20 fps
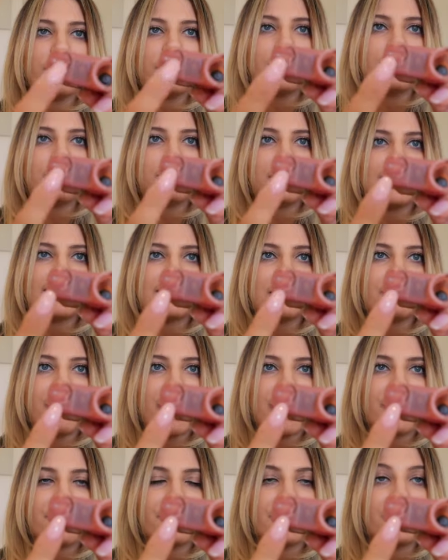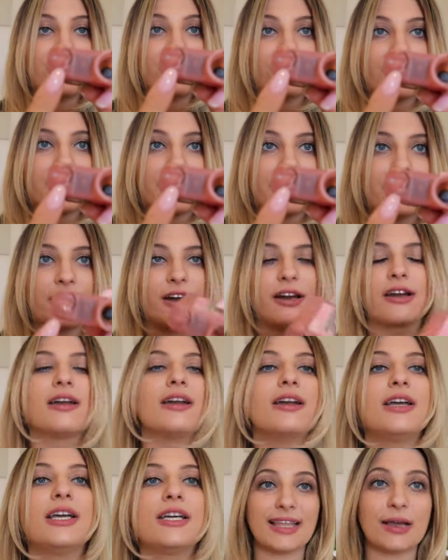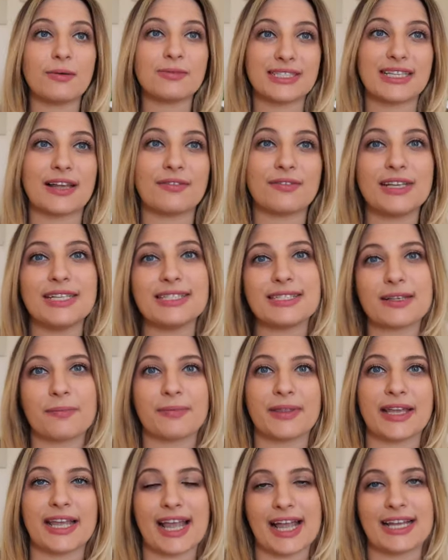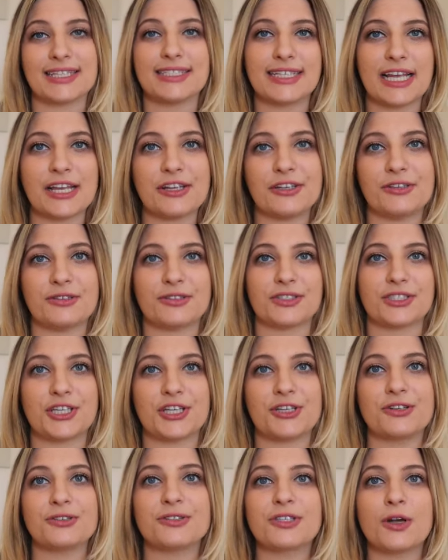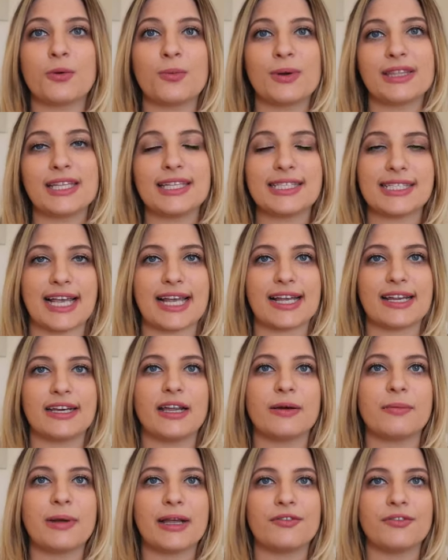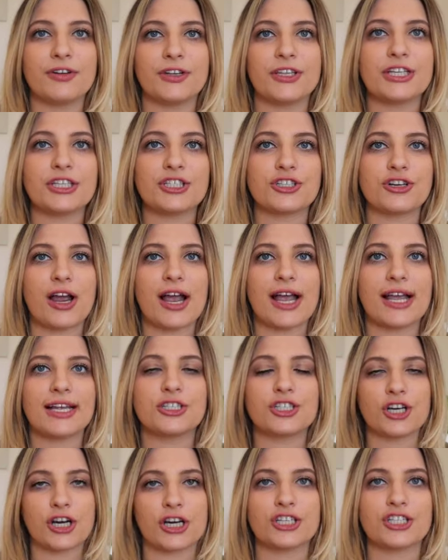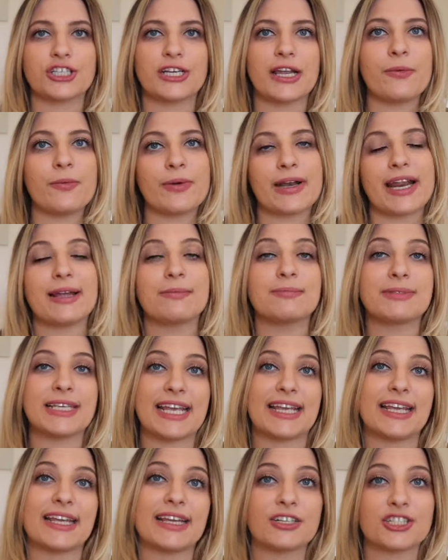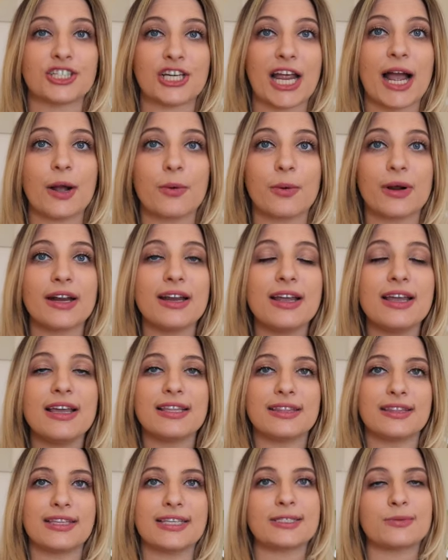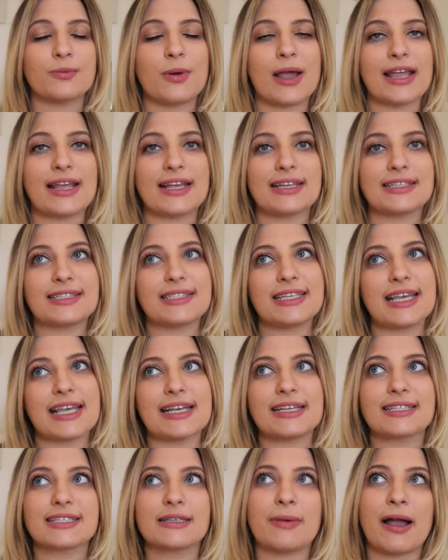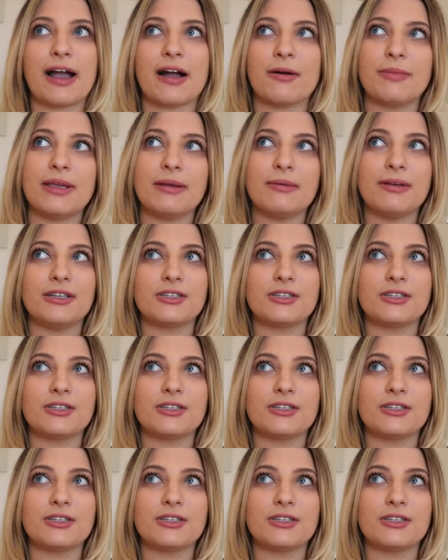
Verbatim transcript: and you place a battery over here. That was definitely something I had to get used to. So with the Tandem, I really try charging it when I'm taking a shower. This way it takes about maybe